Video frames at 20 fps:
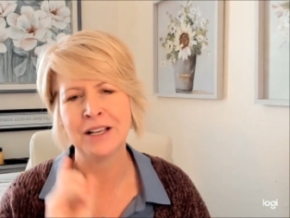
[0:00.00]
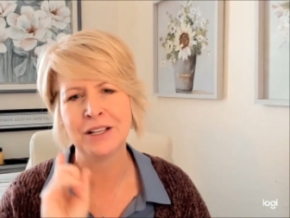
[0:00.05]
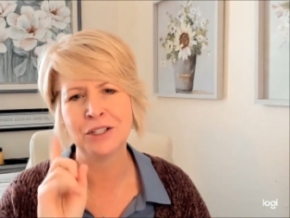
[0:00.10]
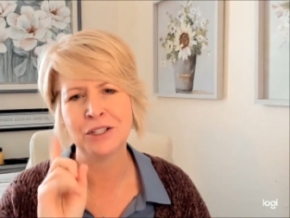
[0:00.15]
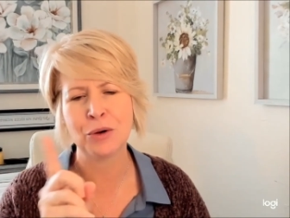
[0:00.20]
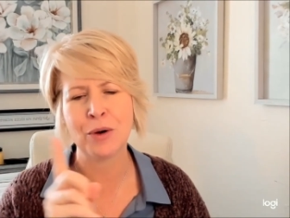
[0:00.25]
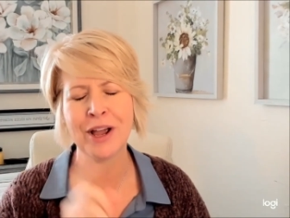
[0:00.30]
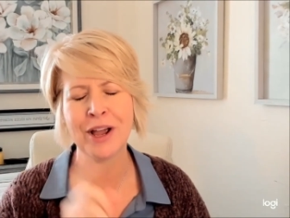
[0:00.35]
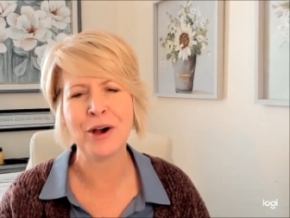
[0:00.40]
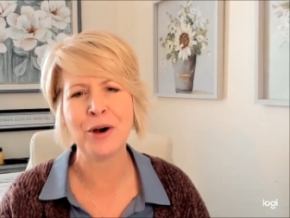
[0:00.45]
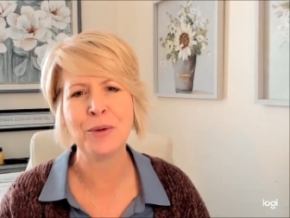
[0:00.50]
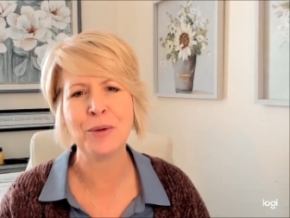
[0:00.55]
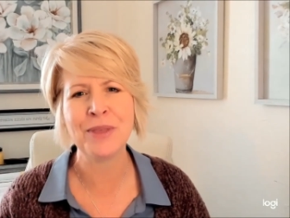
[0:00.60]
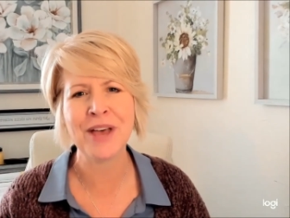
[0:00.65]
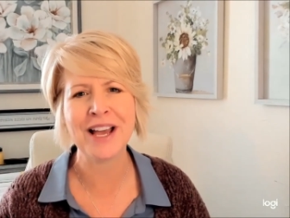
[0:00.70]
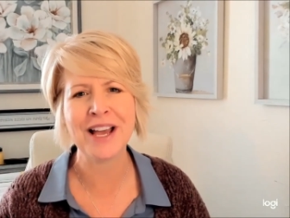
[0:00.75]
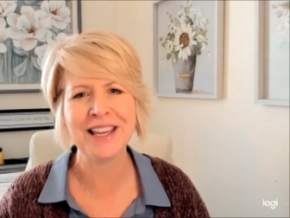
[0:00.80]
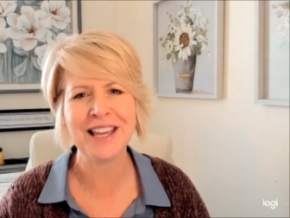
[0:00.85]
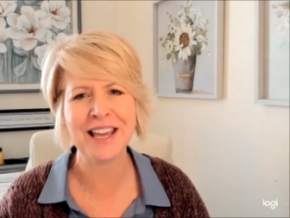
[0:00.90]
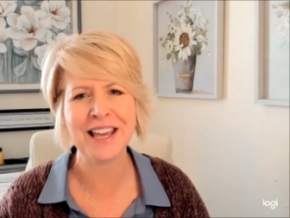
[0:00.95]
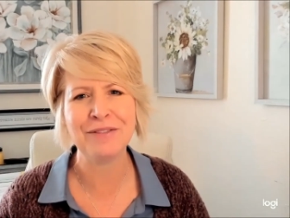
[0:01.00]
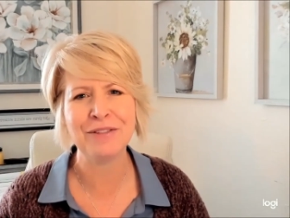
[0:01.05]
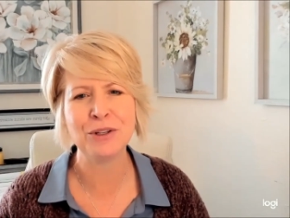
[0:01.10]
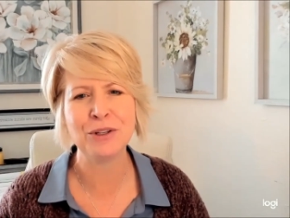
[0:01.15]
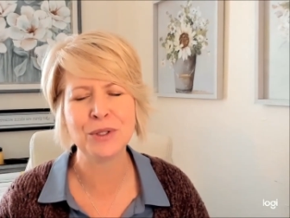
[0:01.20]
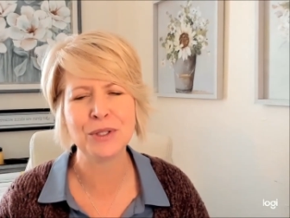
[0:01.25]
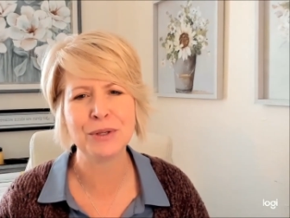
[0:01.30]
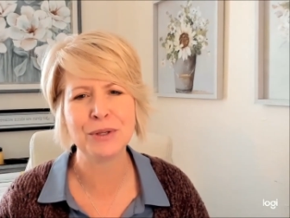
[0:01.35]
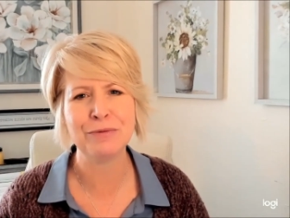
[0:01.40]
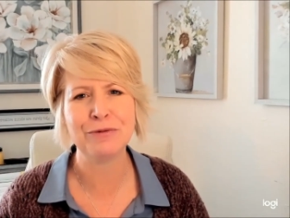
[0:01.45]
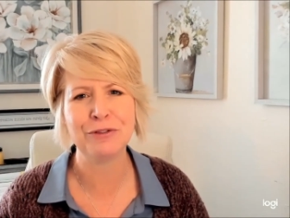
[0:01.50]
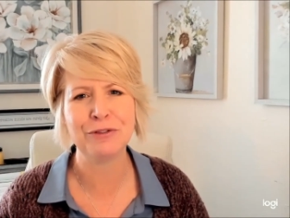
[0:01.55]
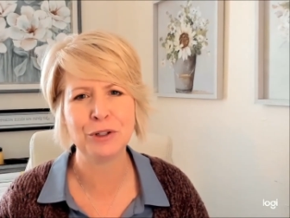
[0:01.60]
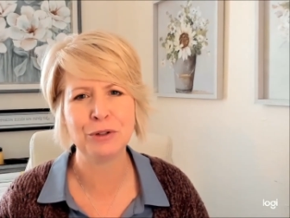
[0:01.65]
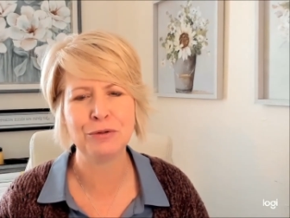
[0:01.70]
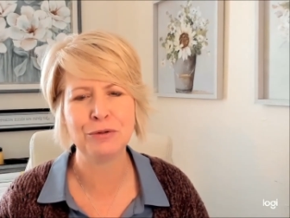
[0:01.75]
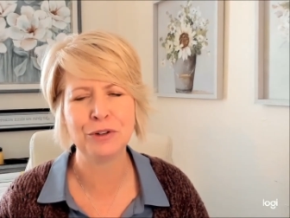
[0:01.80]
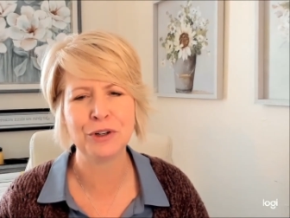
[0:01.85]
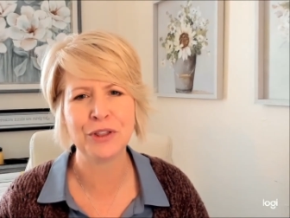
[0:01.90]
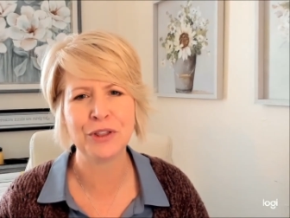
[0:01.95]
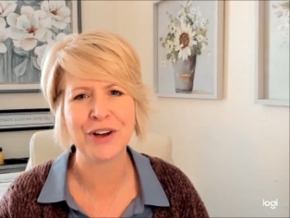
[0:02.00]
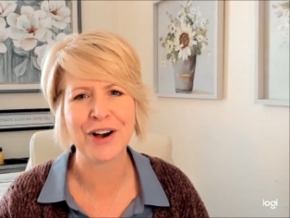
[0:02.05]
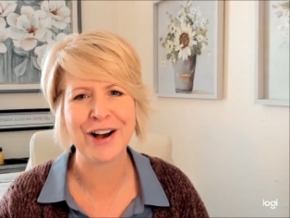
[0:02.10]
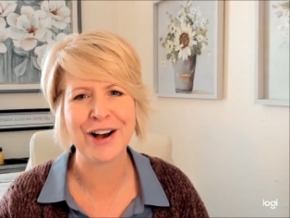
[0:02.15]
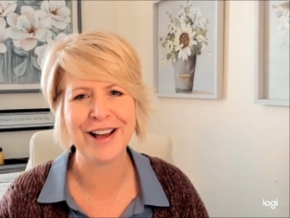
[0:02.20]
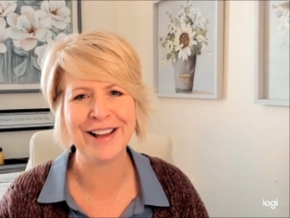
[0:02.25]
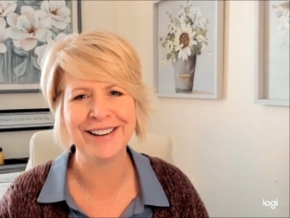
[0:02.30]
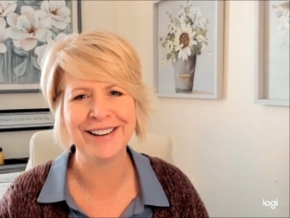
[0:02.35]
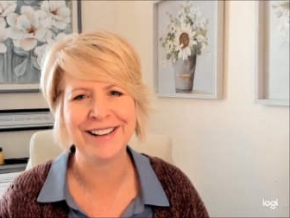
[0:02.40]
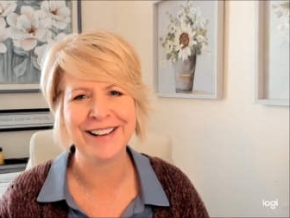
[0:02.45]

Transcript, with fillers: So I hope that gave you some food for thought.